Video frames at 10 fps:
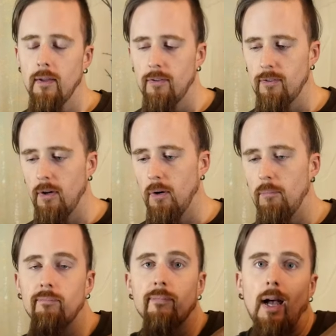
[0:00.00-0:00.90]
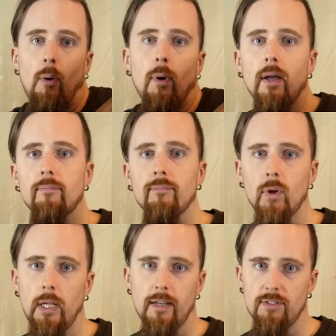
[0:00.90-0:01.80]
So that way,
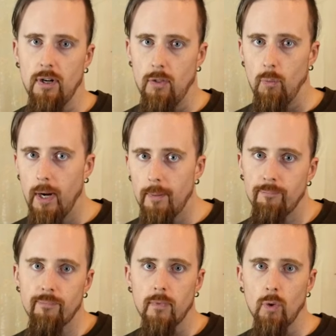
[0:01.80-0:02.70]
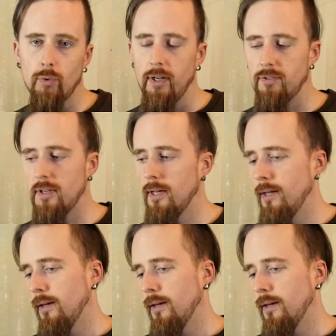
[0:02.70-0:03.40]
your leg's out of the way, no risk.